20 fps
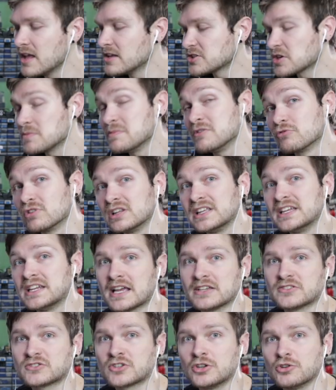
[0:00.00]
It can be really
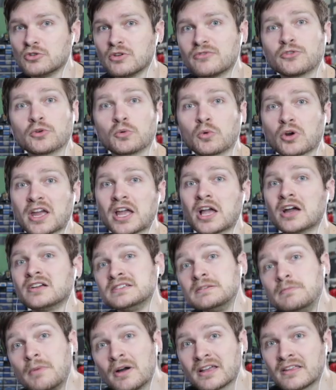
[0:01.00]
nice to do if you're working on
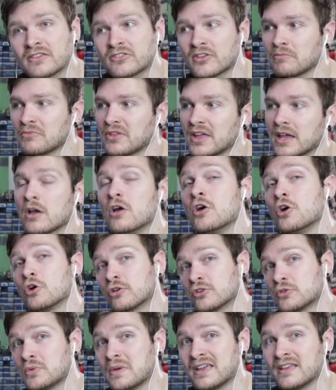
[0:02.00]
debugging something
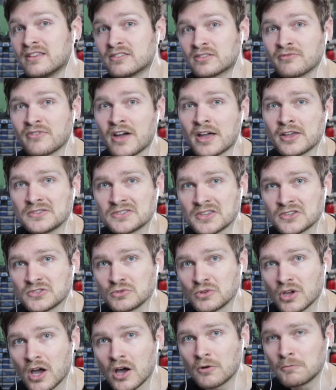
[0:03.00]
or tweaking some values as
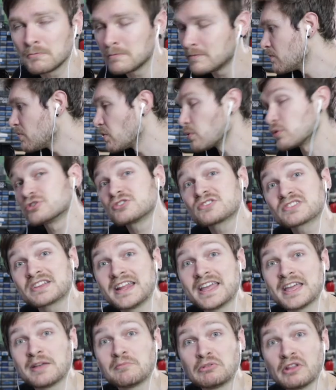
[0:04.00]
you go. But we're just going
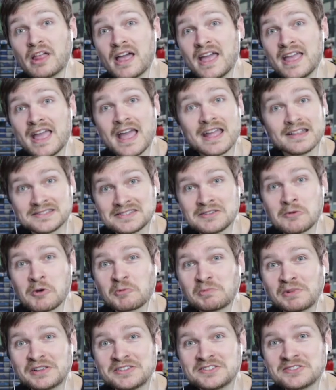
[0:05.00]
to hit play and see where
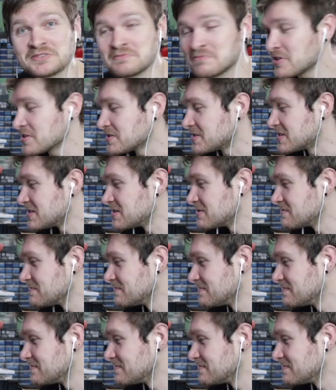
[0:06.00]
it places some parts.